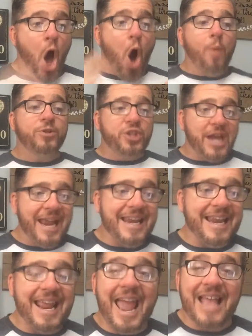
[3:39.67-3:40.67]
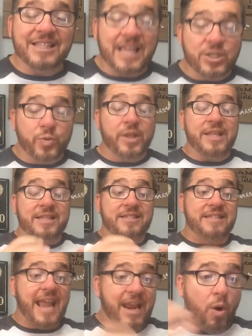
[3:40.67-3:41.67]
Homogeneity is really the
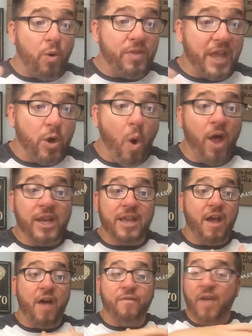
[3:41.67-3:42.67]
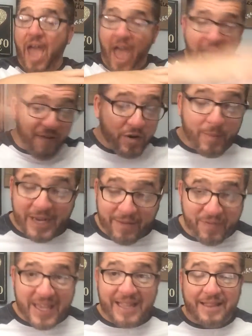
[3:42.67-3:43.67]
state or the equality of everybody
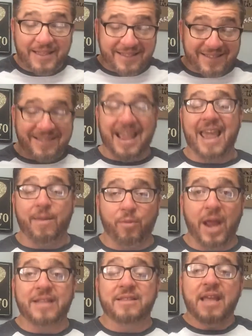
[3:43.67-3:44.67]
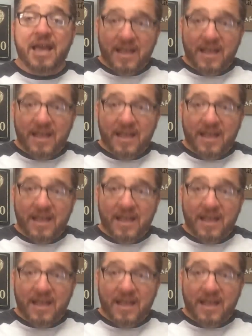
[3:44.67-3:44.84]
being the same, right?